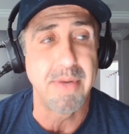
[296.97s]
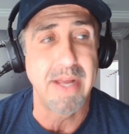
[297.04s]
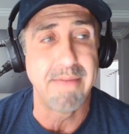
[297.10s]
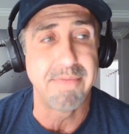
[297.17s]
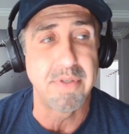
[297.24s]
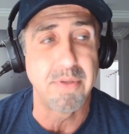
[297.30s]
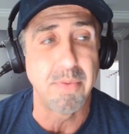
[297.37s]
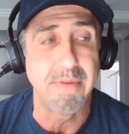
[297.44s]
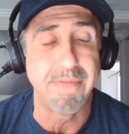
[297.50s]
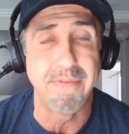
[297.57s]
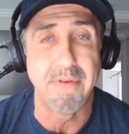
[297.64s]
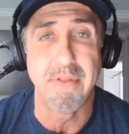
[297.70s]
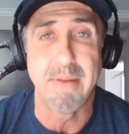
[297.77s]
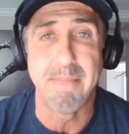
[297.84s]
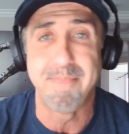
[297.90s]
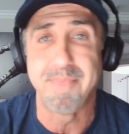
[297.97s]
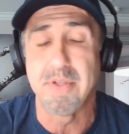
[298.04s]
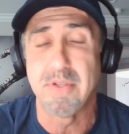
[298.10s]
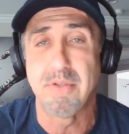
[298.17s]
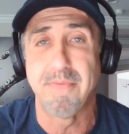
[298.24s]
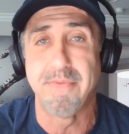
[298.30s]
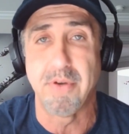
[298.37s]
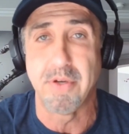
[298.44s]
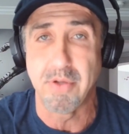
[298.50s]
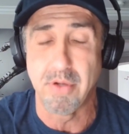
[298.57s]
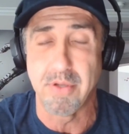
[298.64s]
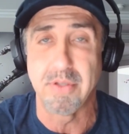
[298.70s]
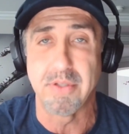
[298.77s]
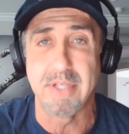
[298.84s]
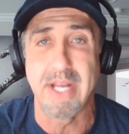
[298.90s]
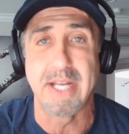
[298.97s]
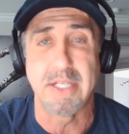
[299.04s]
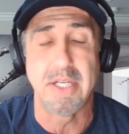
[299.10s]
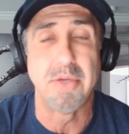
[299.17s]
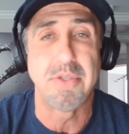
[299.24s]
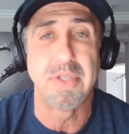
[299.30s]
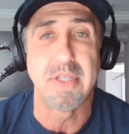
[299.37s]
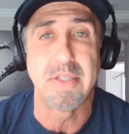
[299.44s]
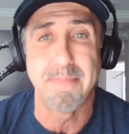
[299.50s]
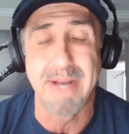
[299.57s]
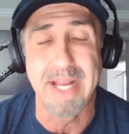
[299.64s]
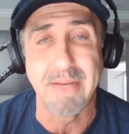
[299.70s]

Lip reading: We have to refer them for diagnosis by